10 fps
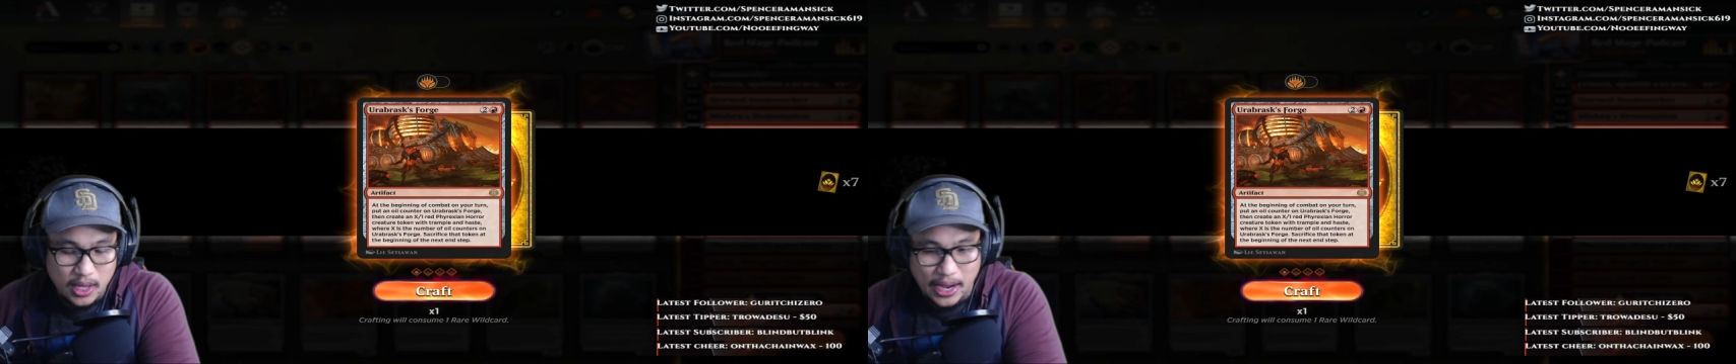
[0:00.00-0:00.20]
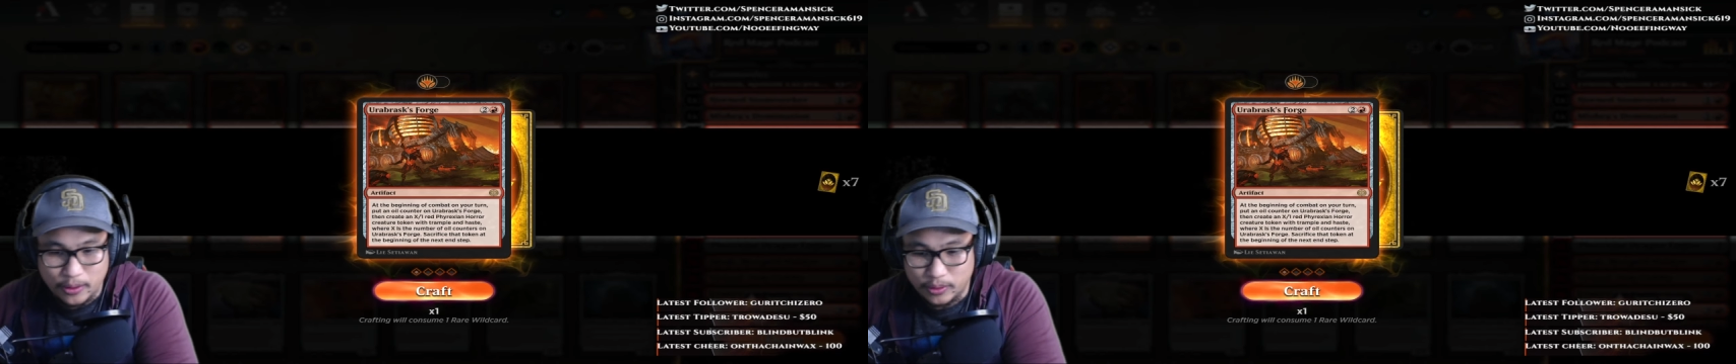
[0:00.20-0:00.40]

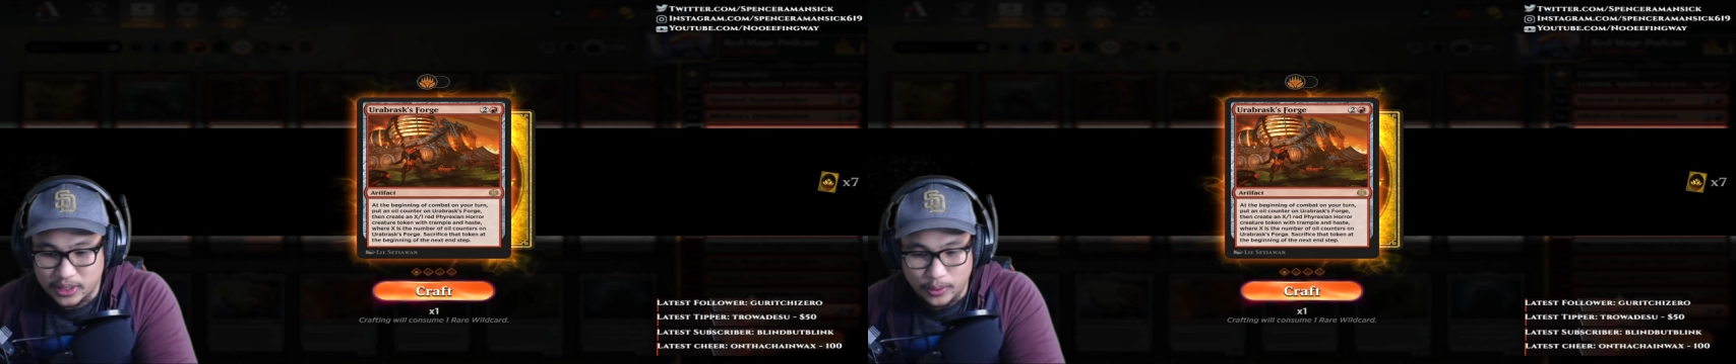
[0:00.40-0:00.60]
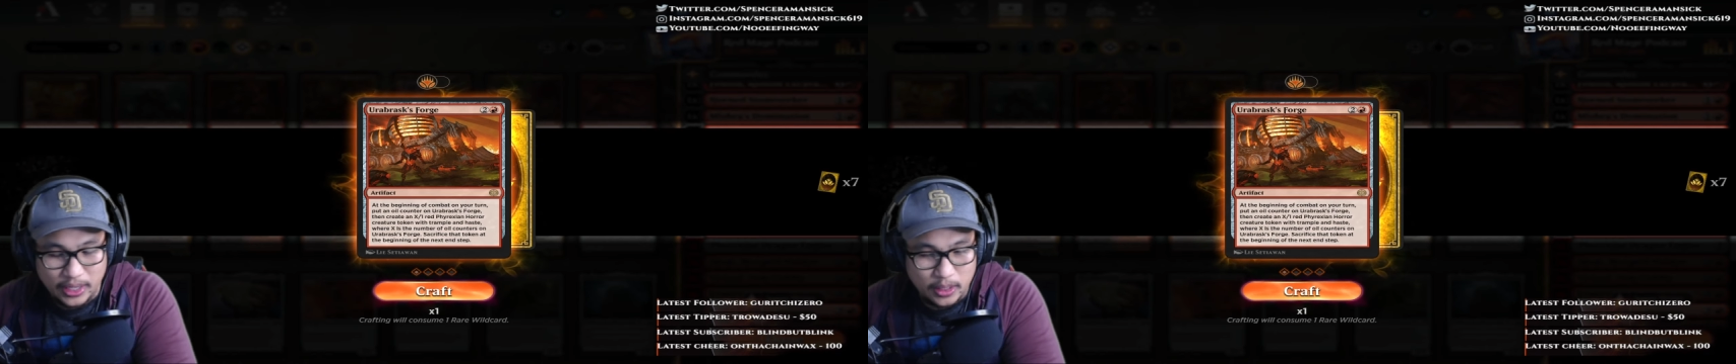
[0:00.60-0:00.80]
I don't
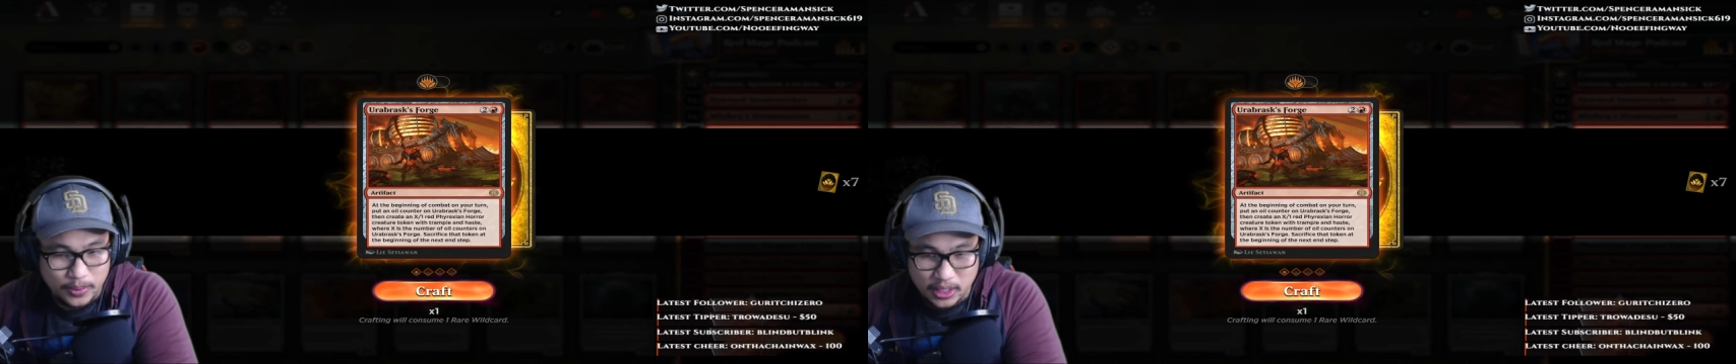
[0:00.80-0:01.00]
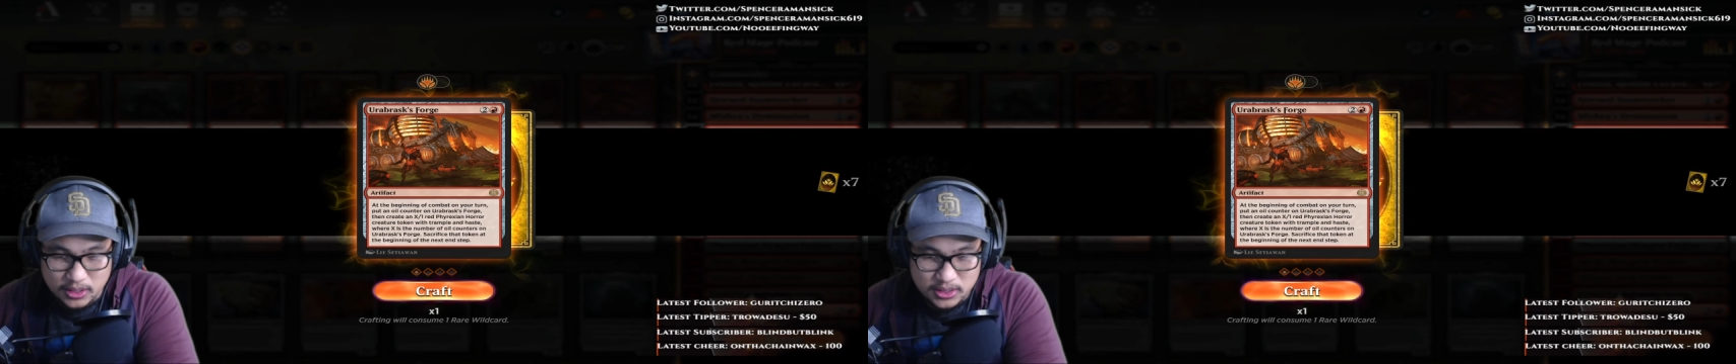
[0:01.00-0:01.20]
care what
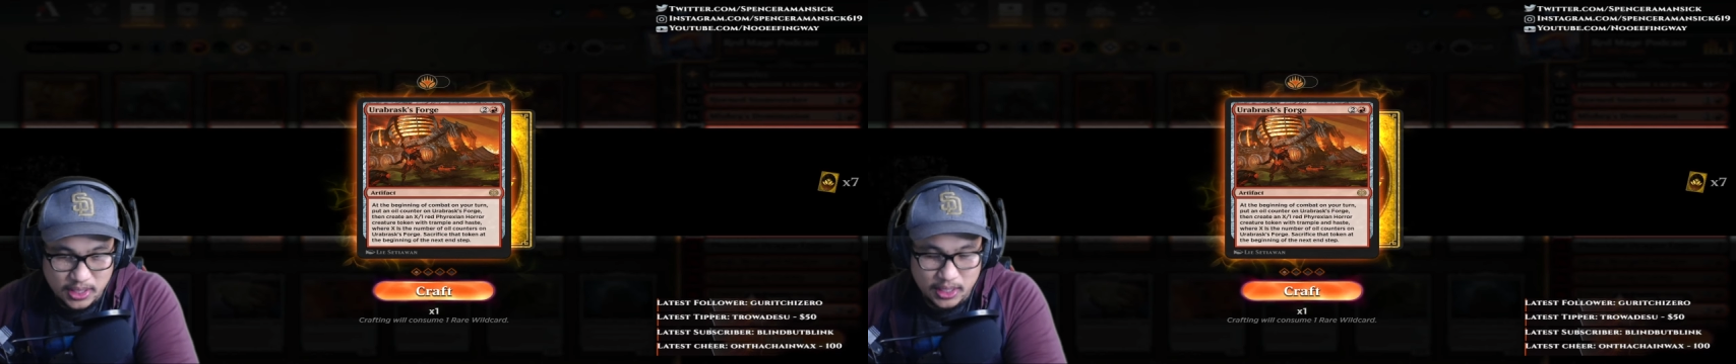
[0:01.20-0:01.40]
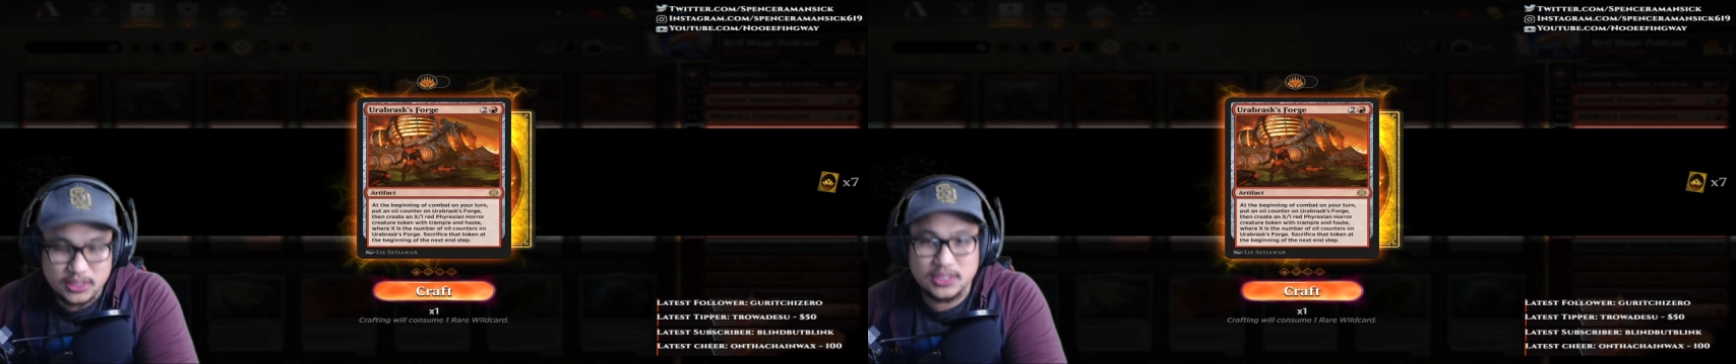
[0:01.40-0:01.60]
anybody else
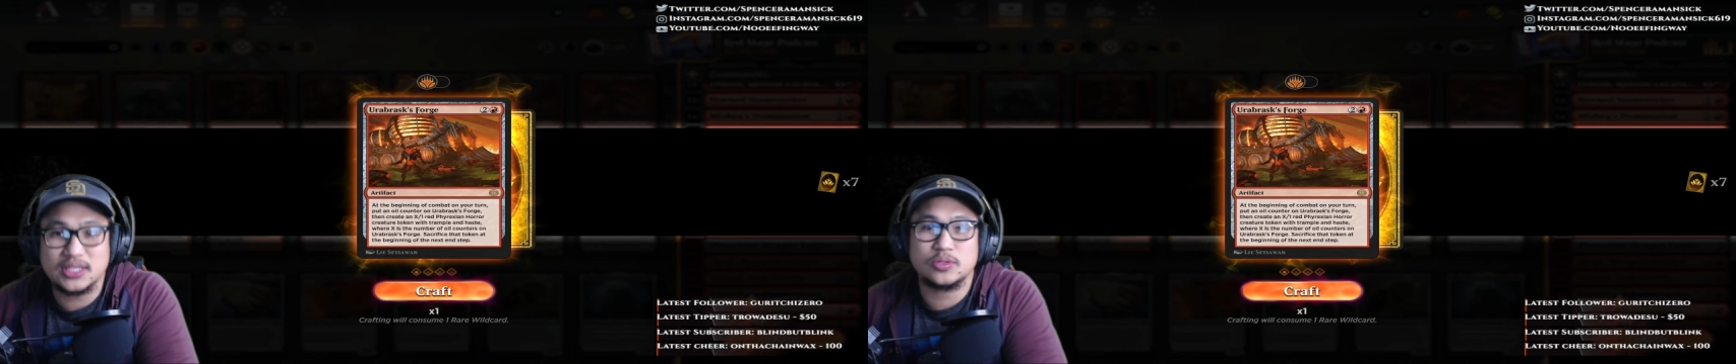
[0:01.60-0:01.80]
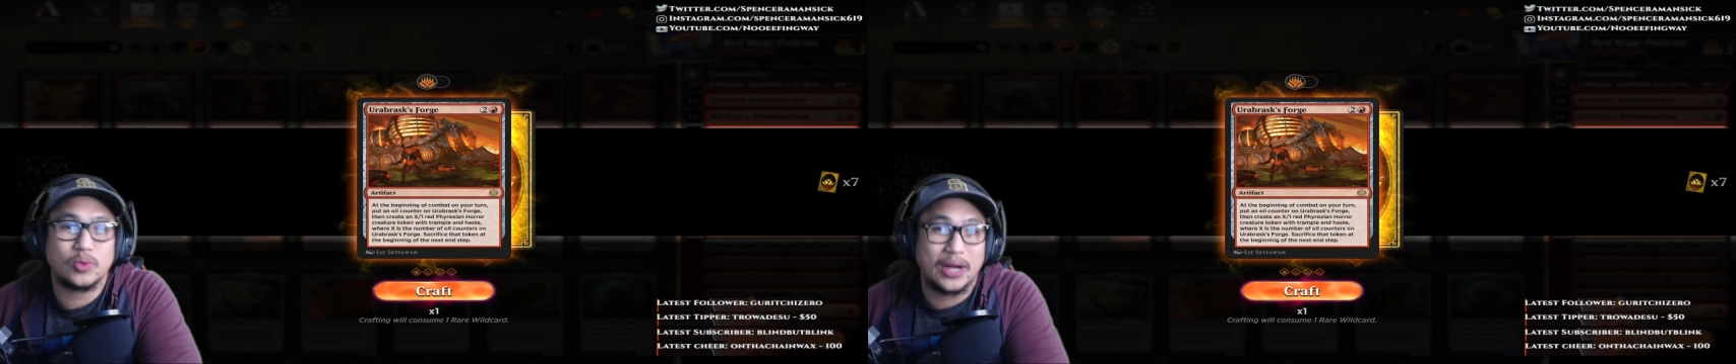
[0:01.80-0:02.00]
thinks.
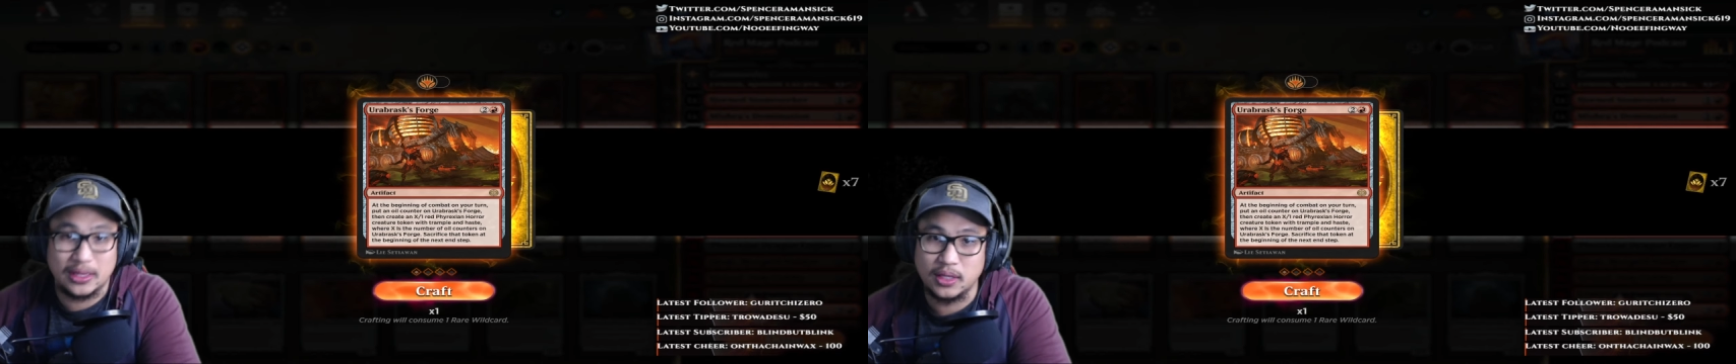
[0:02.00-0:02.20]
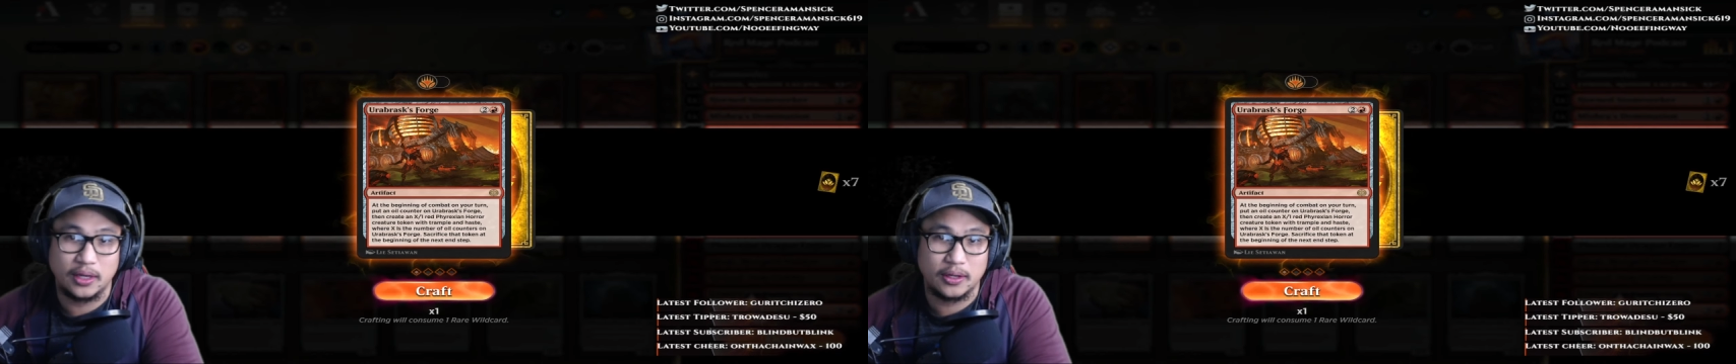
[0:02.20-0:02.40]
This is what I
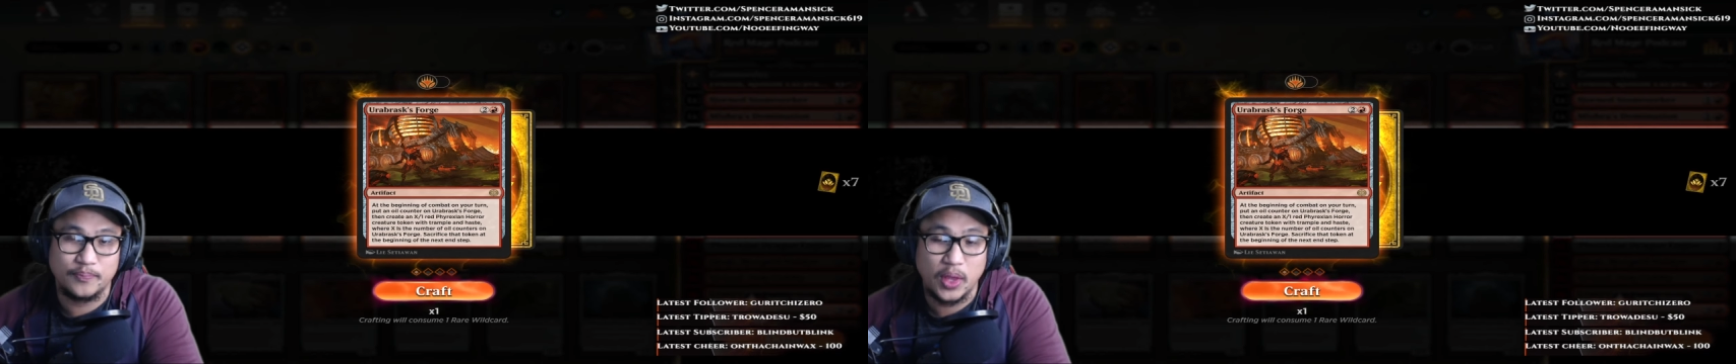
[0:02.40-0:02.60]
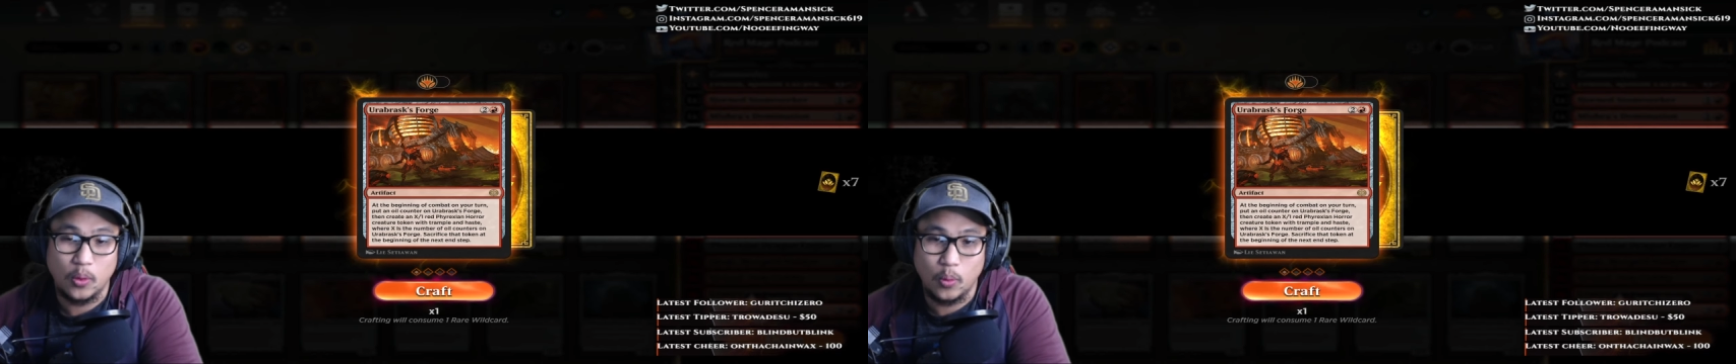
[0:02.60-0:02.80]
think.
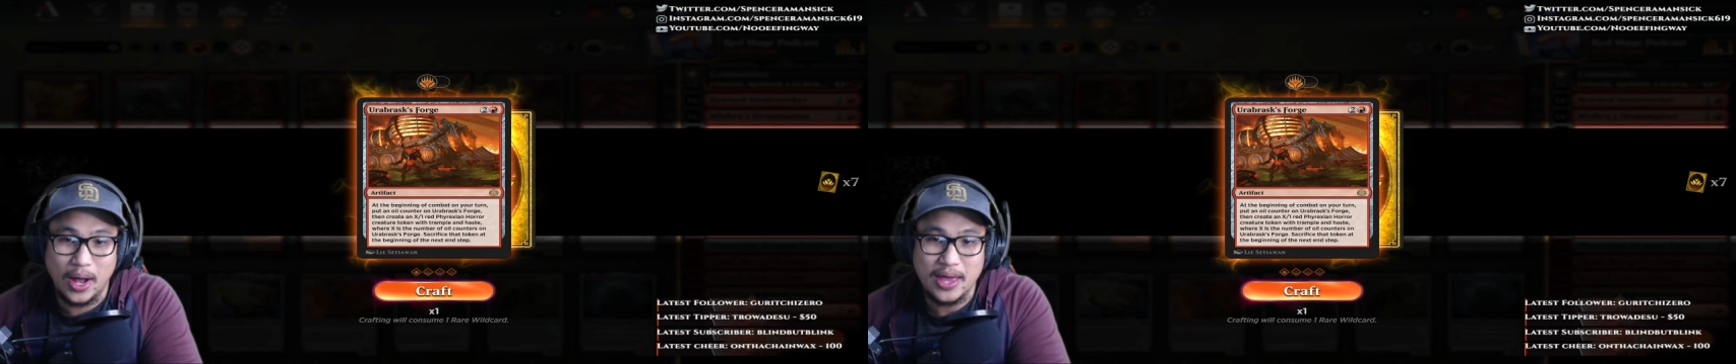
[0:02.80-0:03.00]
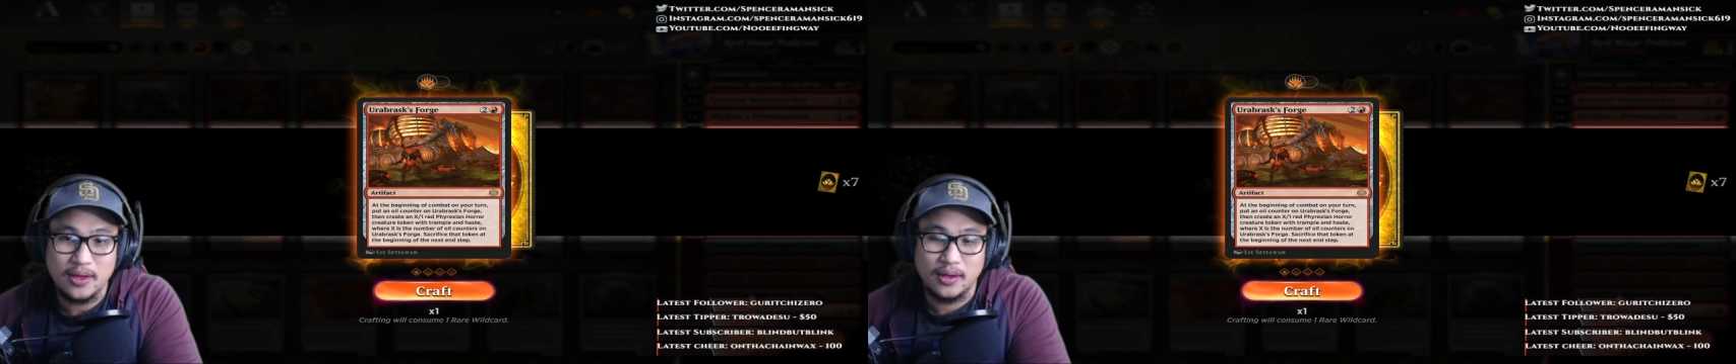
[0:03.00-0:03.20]

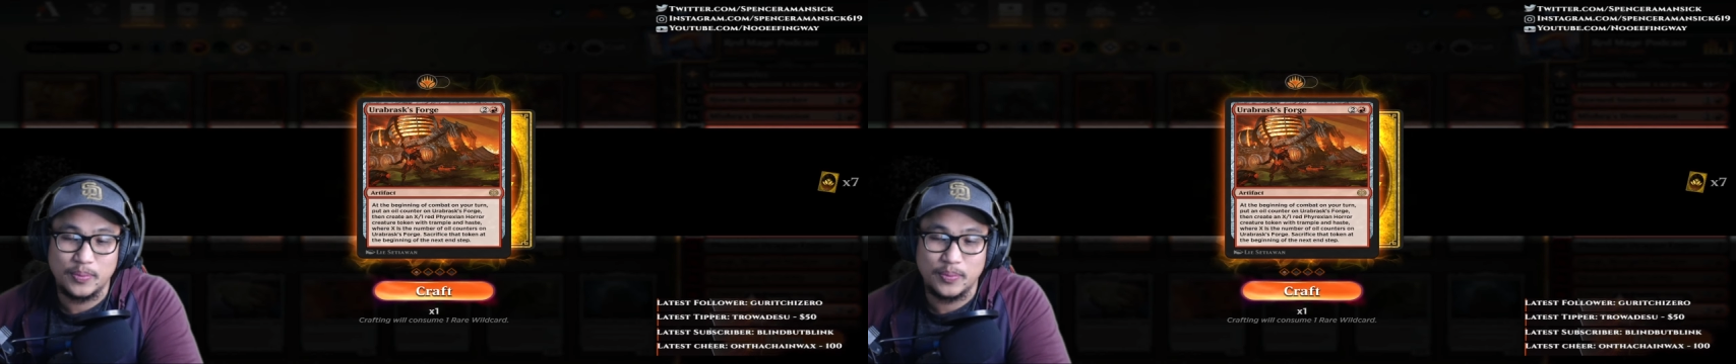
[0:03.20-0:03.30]
Why?